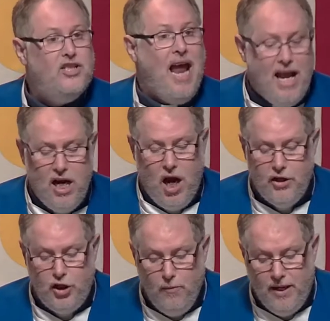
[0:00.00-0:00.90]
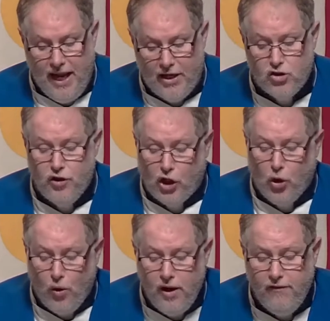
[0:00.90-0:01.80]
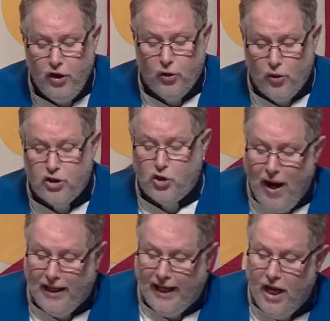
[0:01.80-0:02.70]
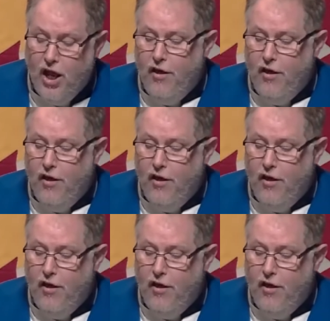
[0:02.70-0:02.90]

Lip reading: taken on human nature and the glory of the Lord's dwelling,